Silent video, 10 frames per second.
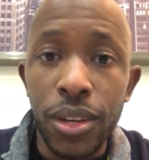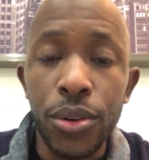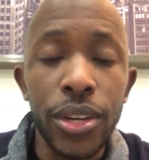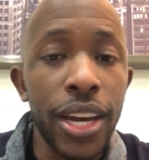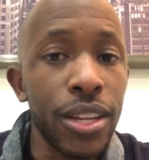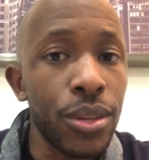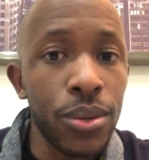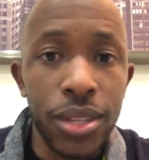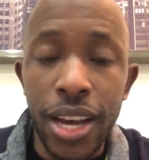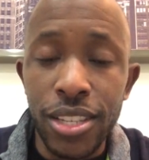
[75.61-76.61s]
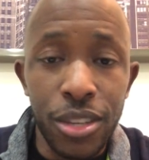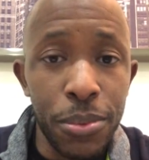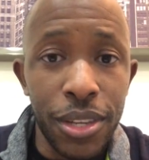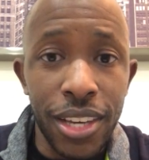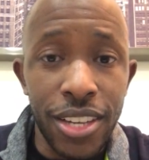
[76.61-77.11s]
created those lines of
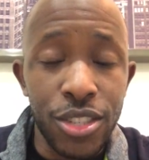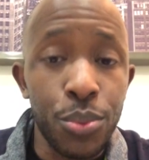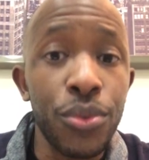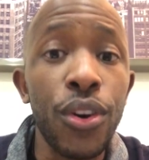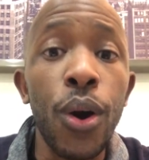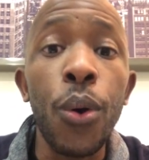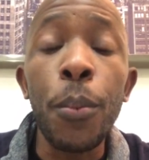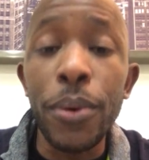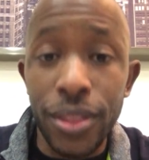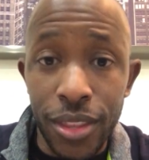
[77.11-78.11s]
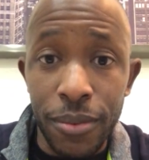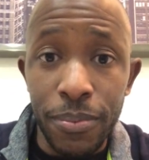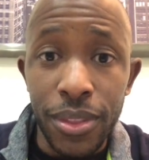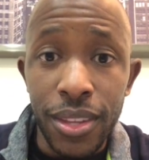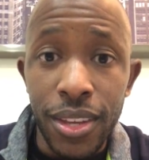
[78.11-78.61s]
communications. We've opened them.
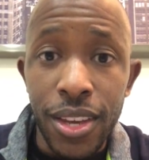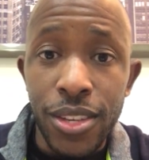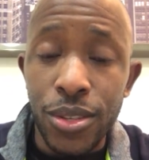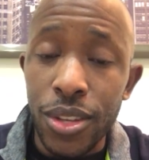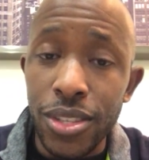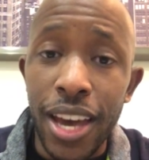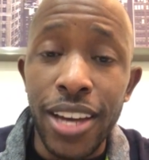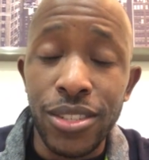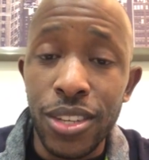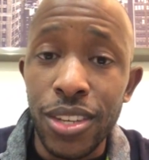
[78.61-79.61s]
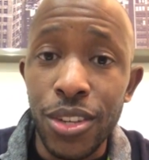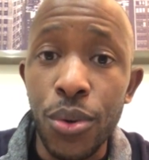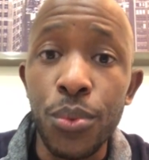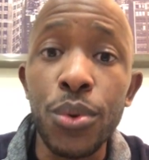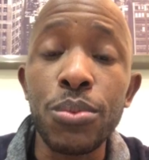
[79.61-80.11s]
So there's actually,
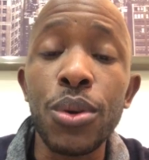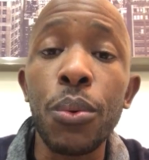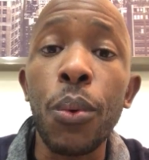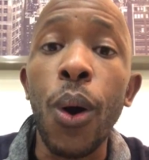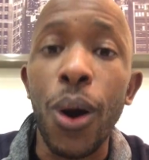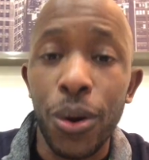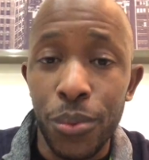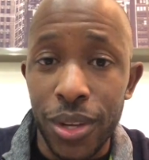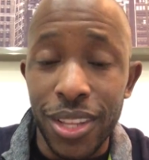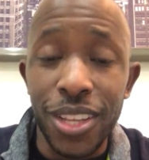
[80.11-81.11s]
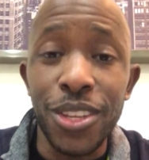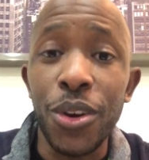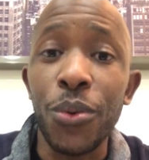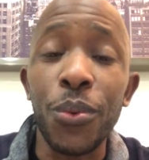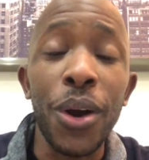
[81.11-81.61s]
room to walk with,
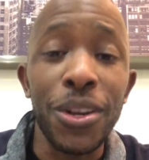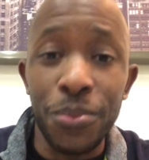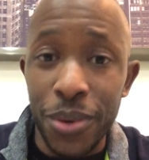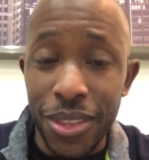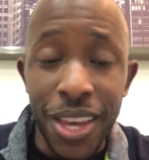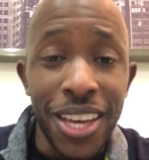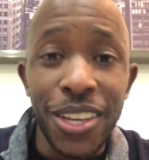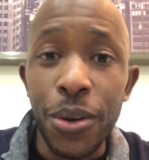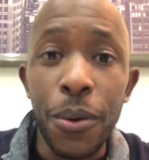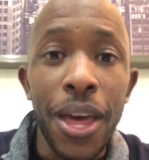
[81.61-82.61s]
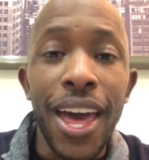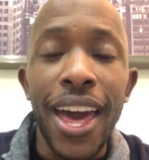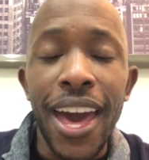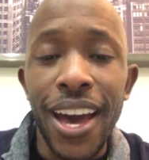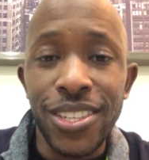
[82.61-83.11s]
run with,
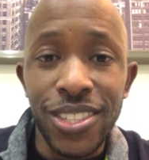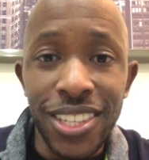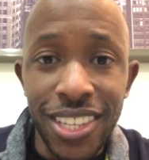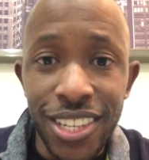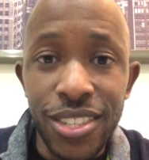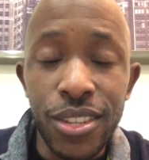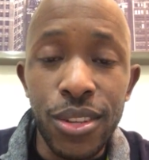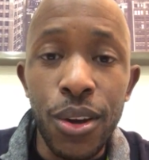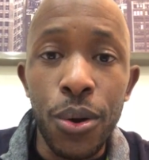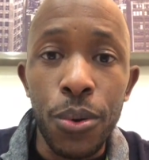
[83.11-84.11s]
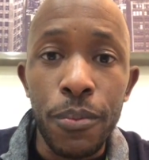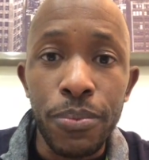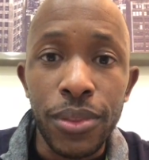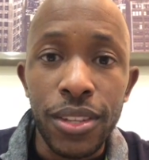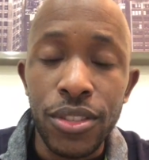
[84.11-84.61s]
actually get to know
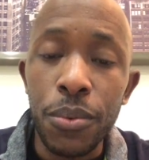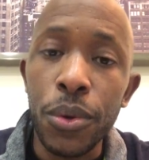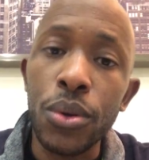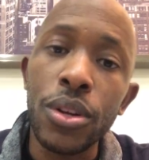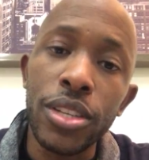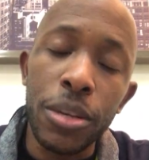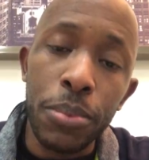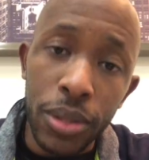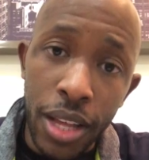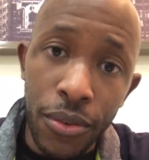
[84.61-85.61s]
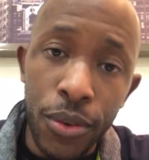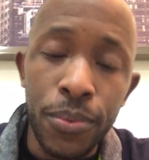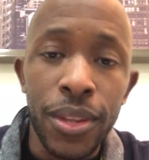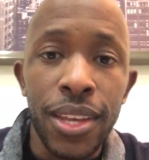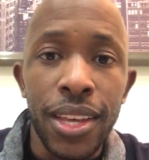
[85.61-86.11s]
someone on a deeper level.
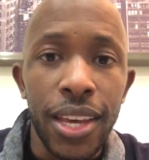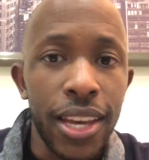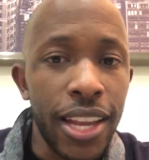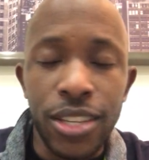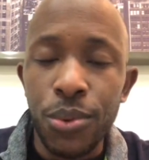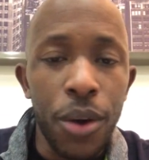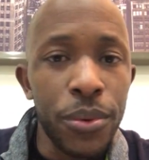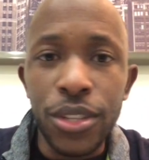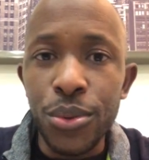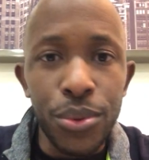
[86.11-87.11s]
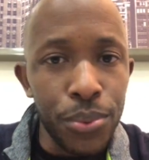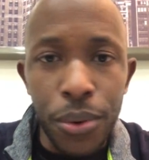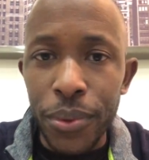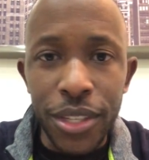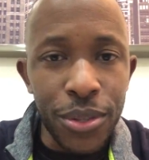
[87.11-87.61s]
And that's why we do
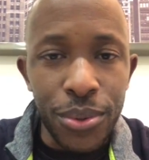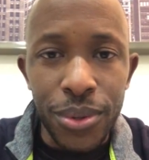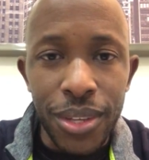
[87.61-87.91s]
what we do.